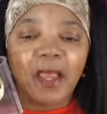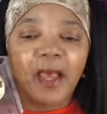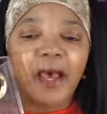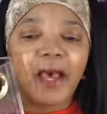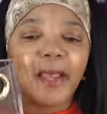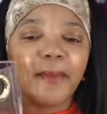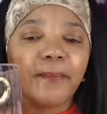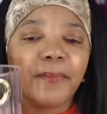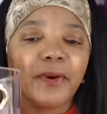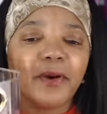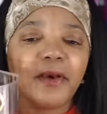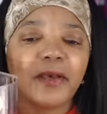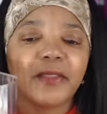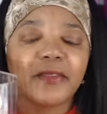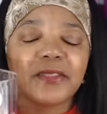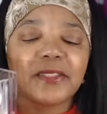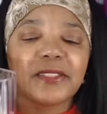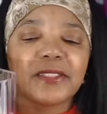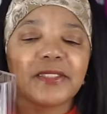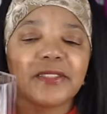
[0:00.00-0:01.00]
I bought
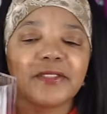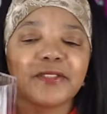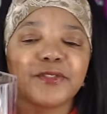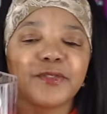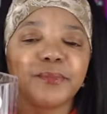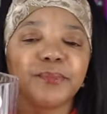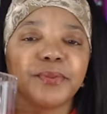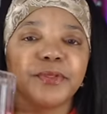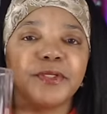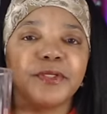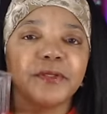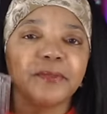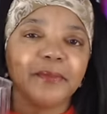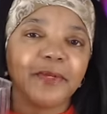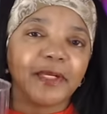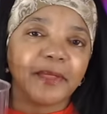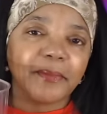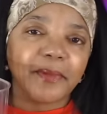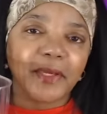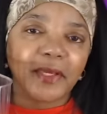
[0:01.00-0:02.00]
these to put in
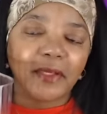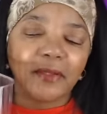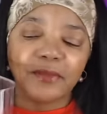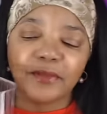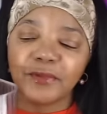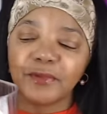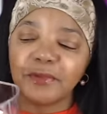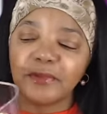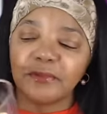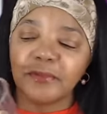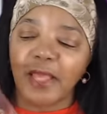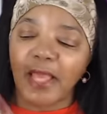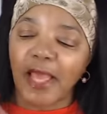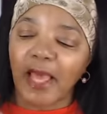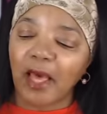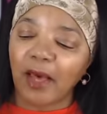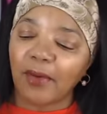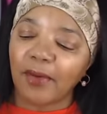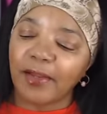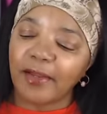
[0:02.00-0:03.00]
my bathroom.
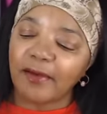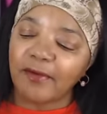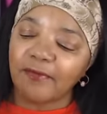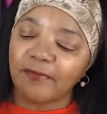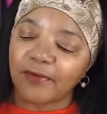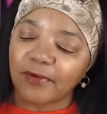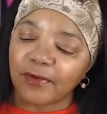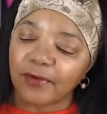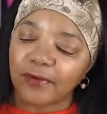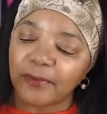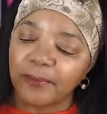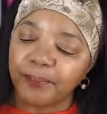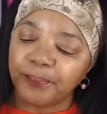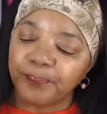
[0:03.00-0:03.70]
However,